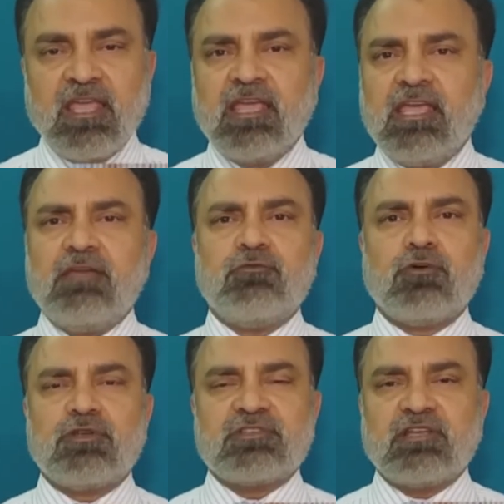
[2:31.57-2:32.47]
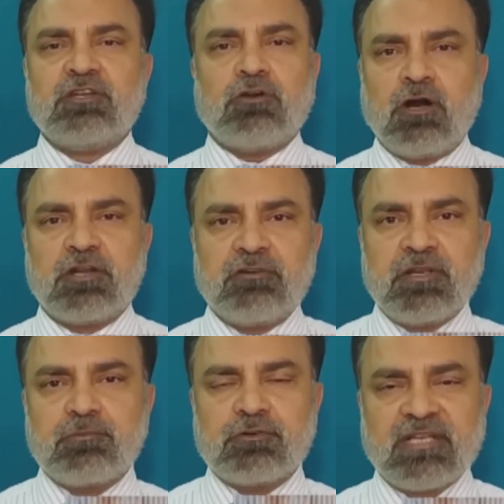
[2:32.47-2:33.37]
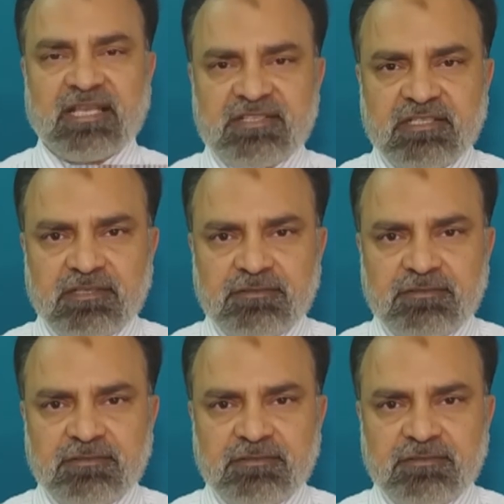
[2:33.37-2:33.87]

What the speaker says: He was an ordinary protester.